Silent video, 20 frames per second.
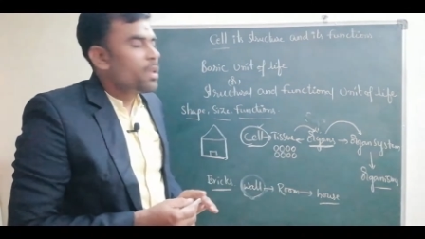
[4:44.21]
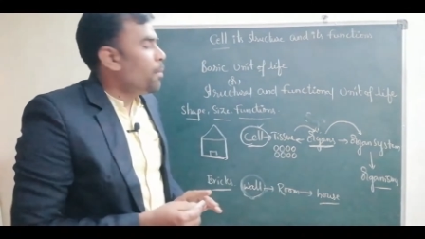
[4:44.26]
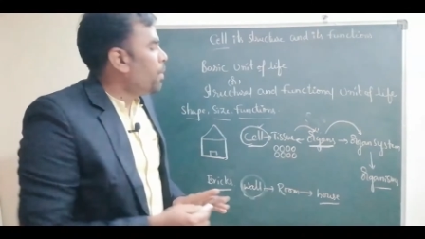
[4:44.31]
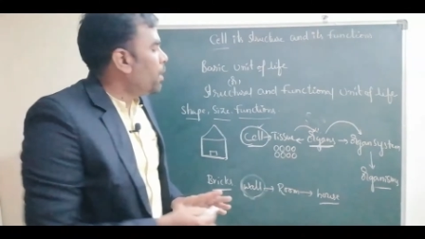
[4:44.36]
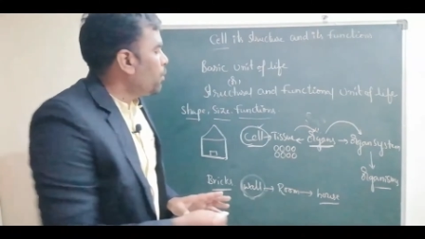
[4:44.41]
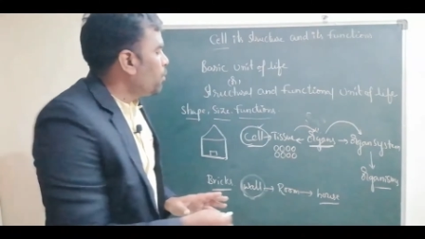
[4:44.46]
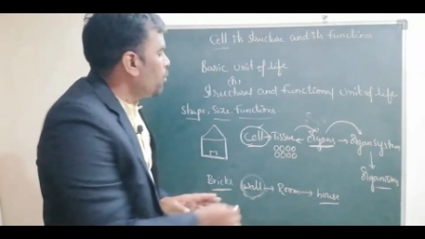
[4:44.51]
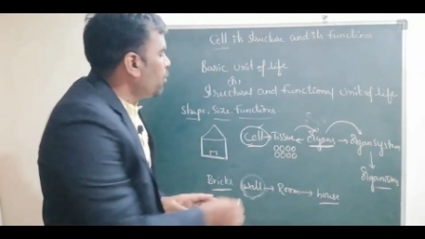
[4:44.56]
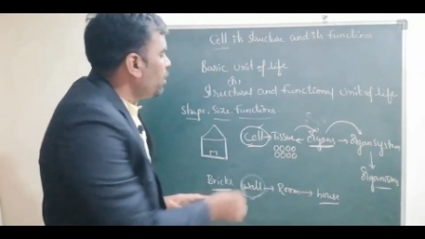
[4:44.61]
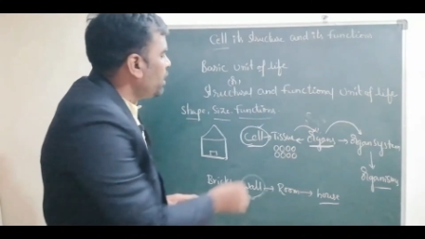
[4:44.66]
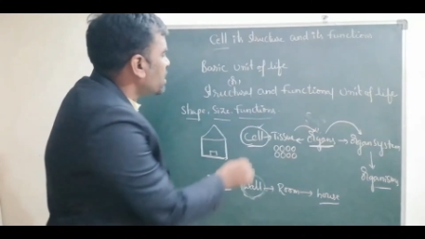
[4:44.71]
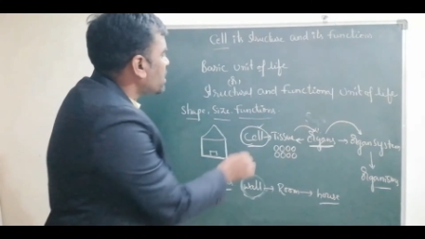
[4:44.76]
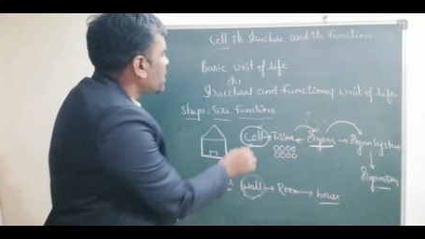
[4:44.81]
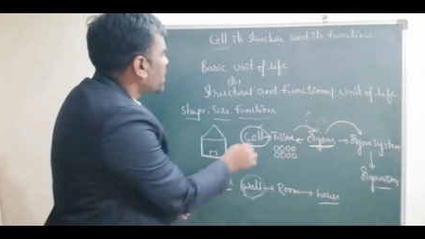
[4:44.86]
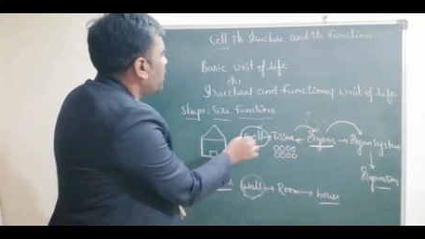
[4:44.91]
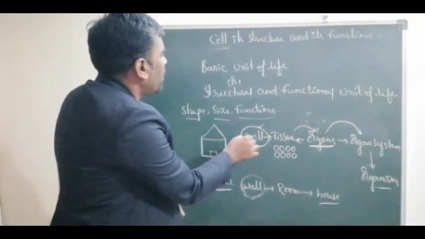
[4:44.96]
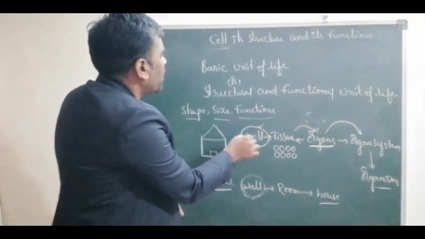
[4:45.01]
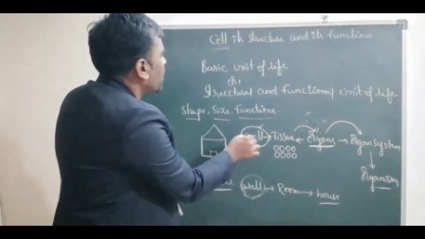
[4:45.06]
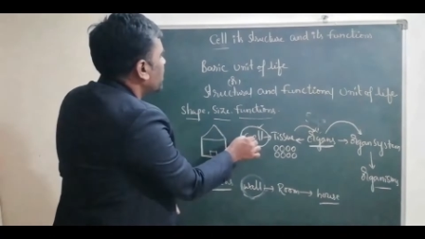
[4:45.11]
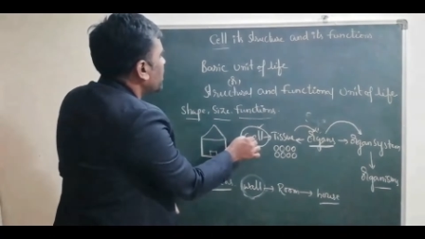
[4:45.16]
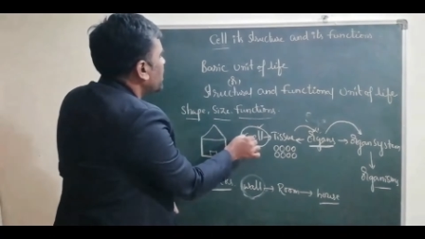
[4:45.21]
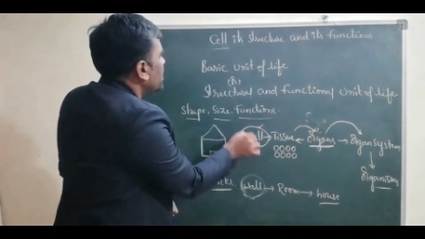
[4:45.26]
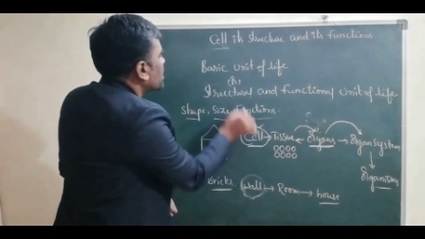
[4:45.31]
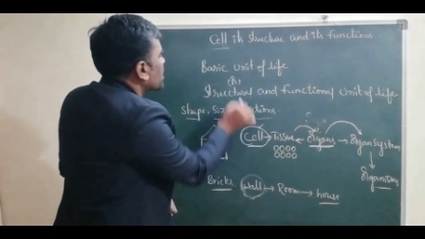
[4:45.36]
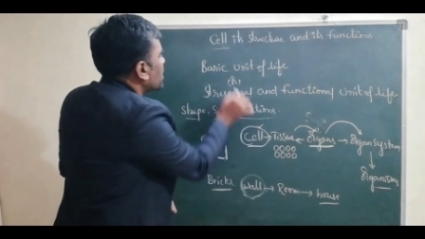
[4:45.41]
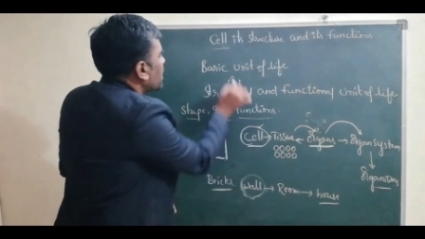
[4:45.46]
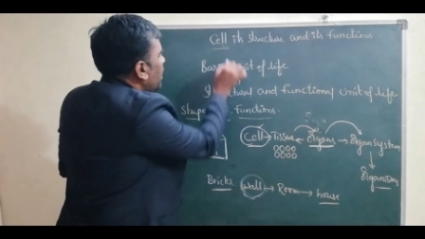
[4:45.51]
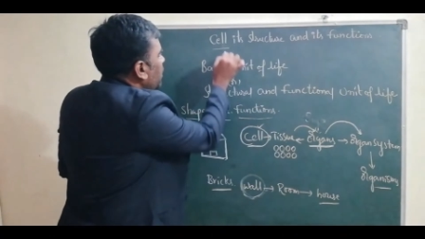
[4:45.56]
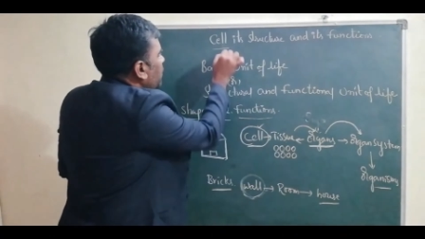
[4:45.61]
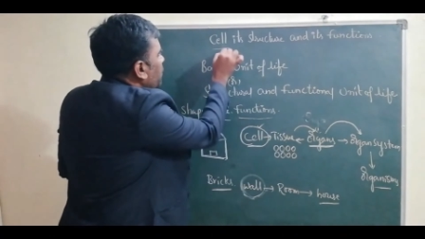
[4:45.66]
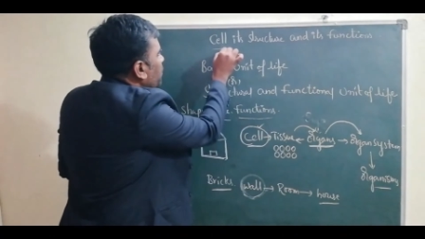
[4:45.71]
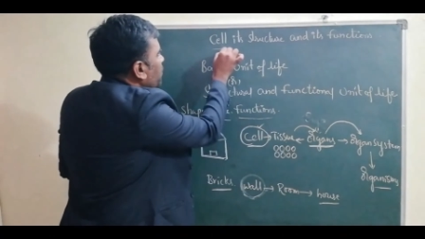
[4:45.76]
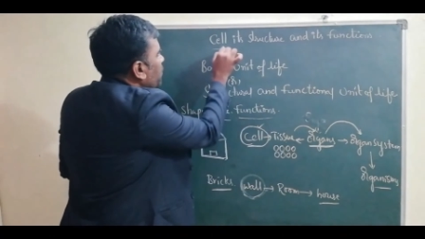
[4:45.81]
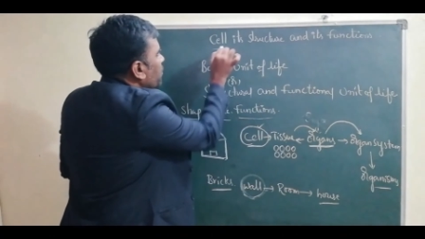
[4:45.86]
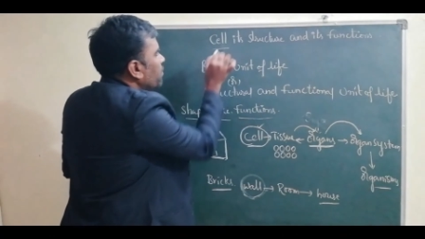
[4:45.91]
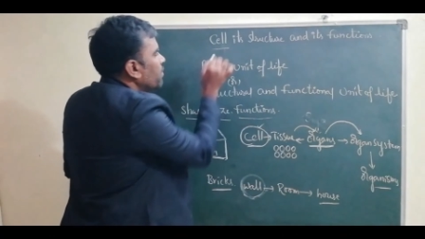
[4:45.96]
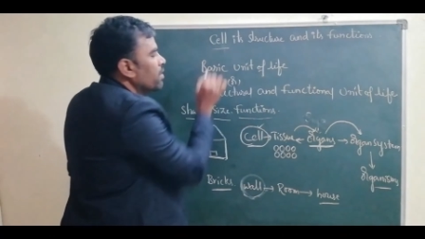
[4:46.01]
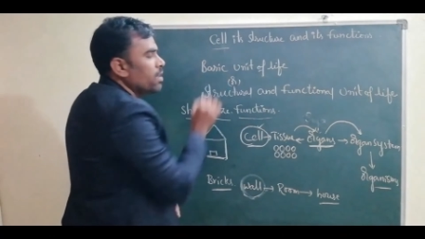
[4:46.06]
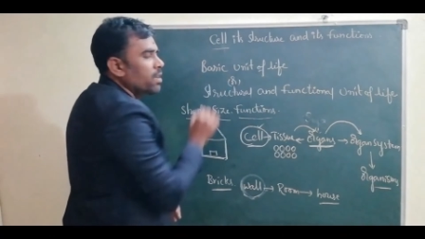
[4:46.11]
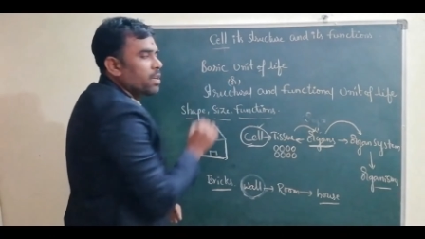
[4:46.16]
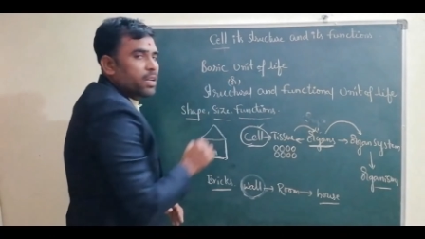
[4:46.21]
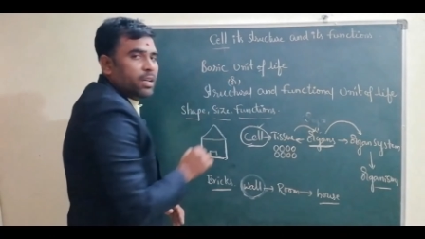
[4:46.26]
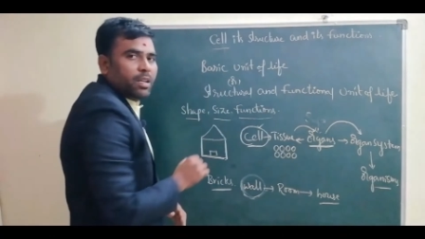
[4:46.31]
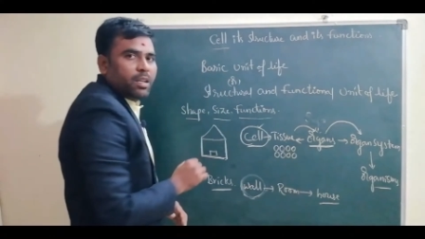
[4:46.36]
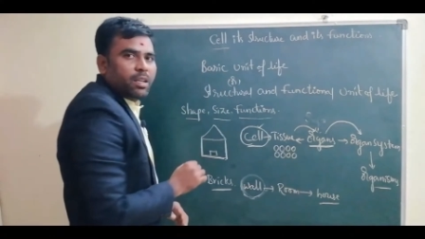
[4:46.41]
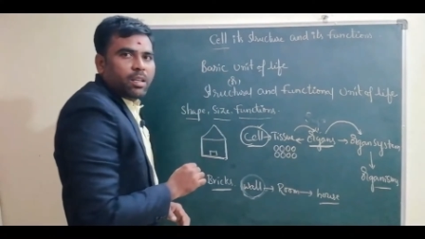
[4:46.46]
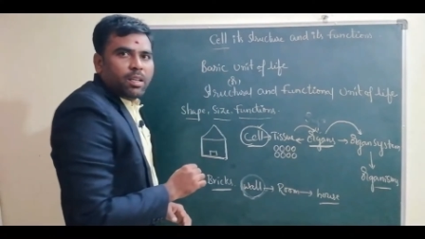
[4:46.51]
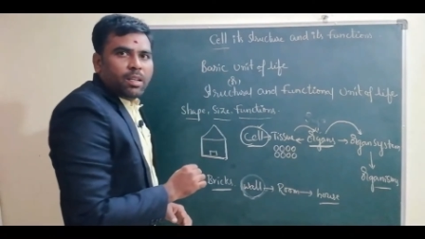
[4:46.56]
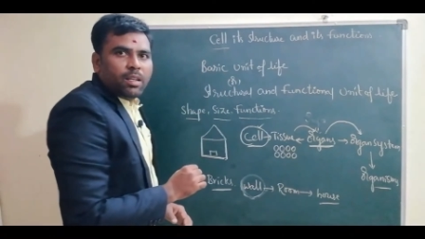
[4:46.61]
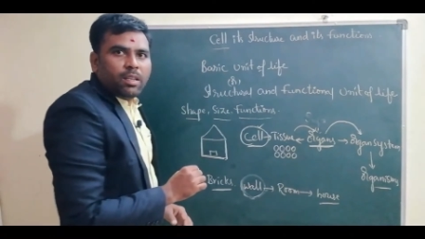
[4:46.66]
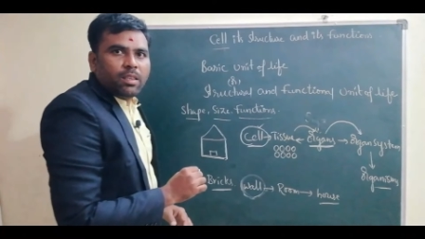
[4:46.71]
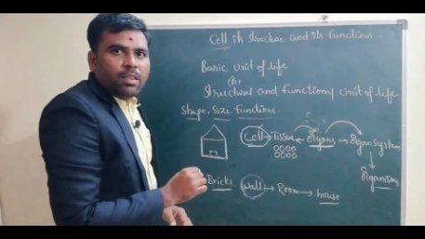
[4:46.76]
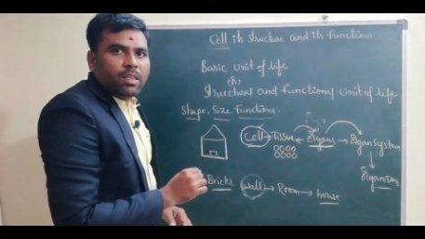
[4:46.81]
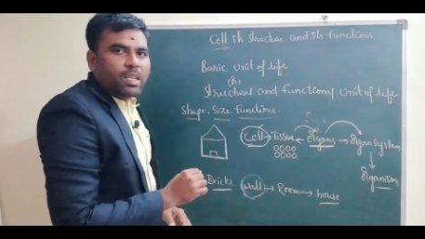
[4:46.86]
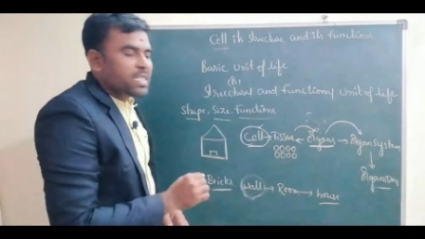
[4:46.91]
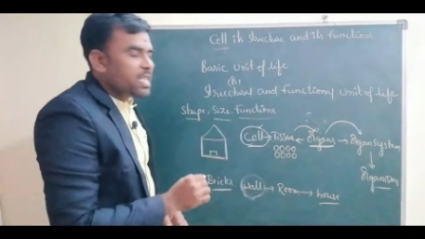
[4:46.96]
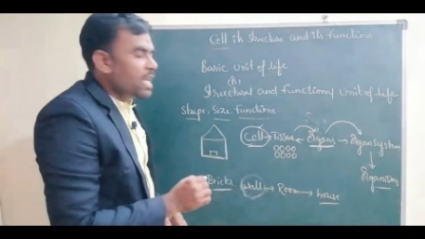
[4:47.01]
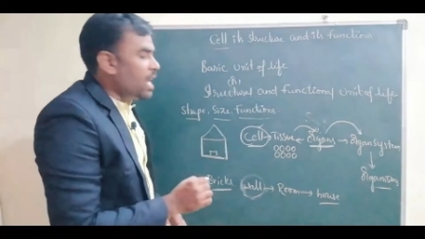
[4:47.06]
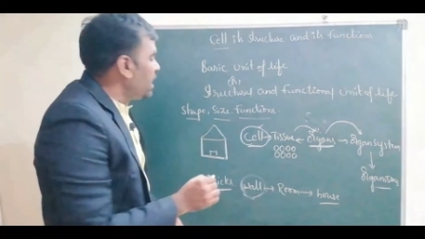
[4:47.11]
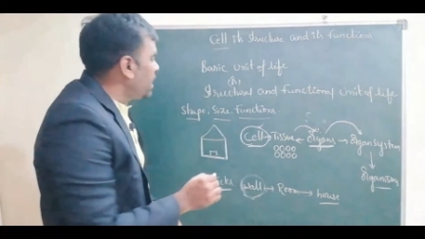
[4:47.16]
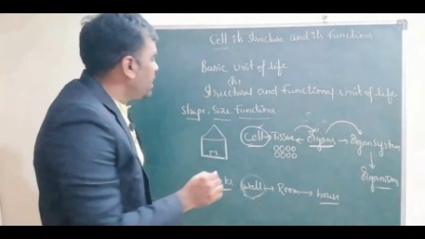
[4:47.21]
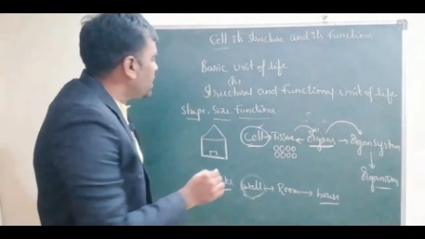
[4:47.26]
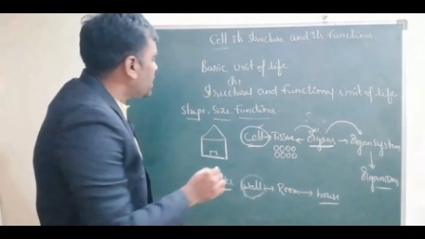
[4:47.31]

But who discovered this cell? The cell